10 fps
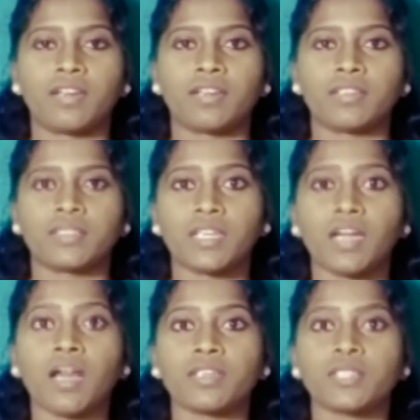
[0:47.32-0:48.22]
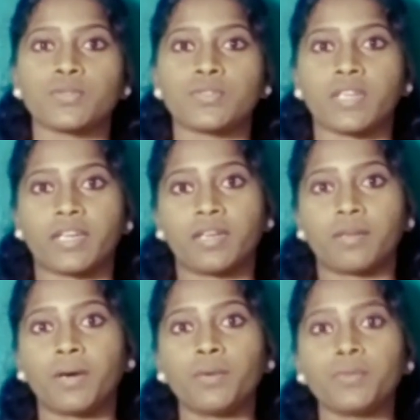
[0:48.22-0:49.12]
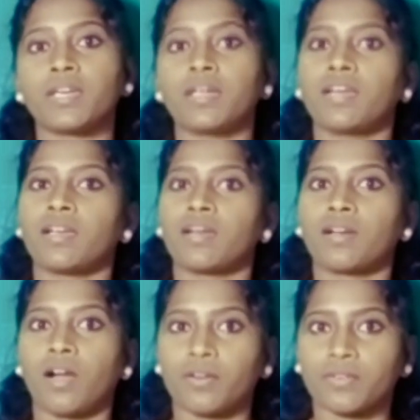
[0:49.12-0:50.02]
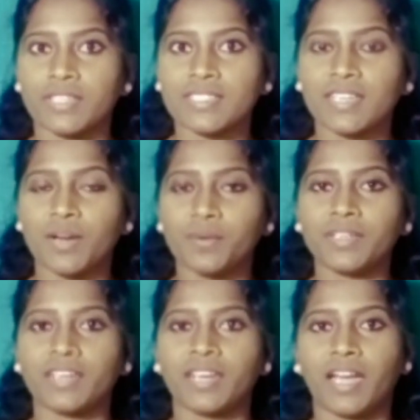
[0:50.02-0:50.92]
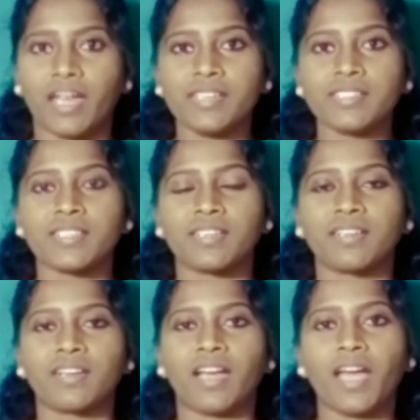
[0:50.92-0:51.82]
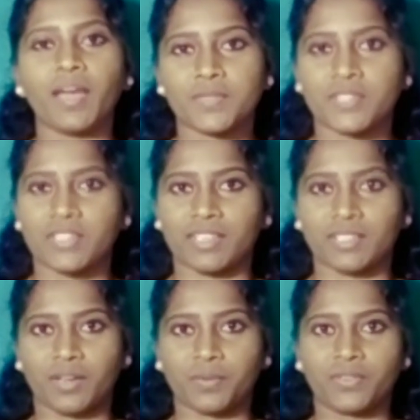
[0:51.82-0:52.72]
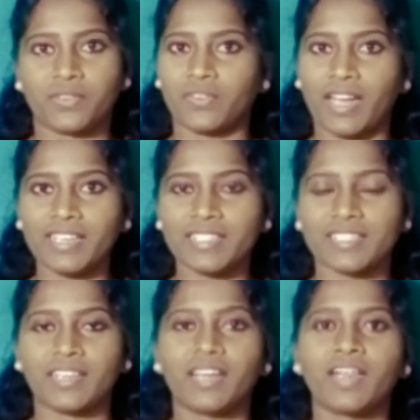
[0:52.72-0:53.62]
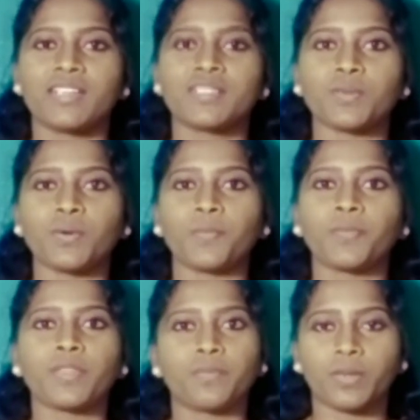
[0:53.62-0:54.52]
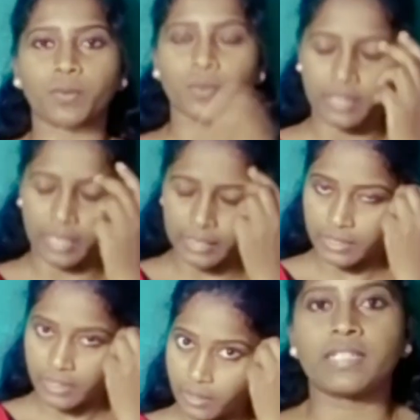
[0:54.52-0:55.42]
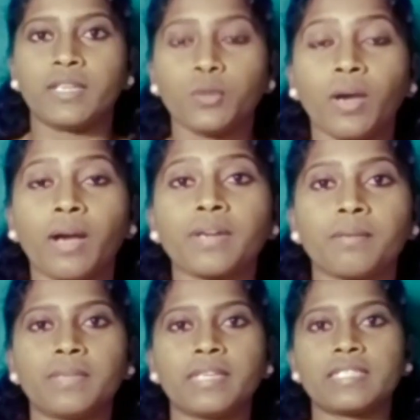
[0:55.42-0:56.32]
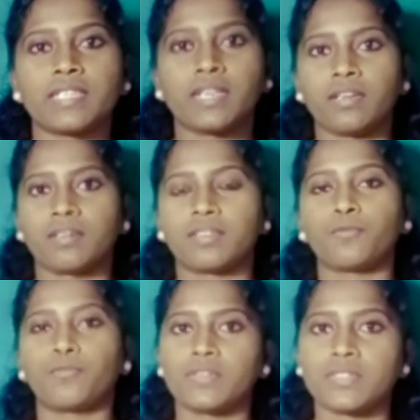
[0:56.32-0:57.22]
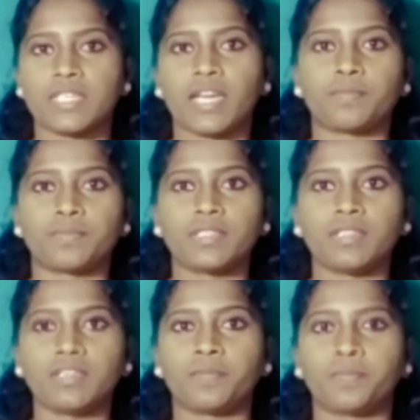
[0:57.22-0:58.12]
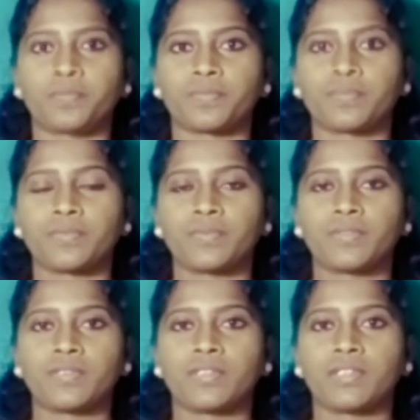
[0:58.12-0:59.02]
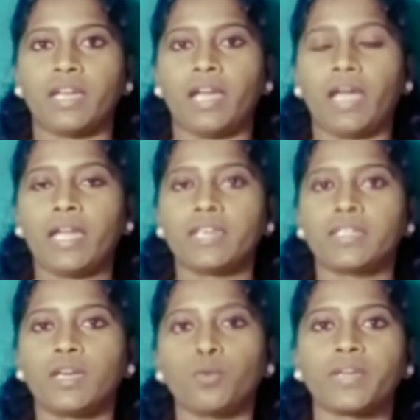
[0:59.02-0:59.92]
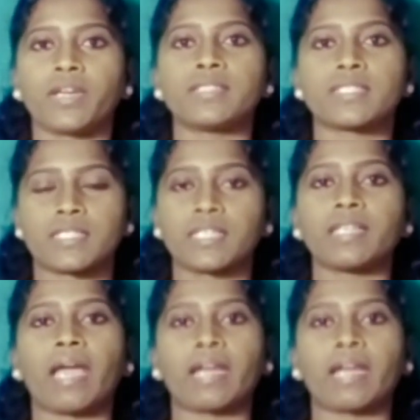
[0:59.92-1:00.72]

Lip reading: Yeah, you studied about concrete noun and abstract noun, right? So we know that you have completed the first chapter, and now we are discussing the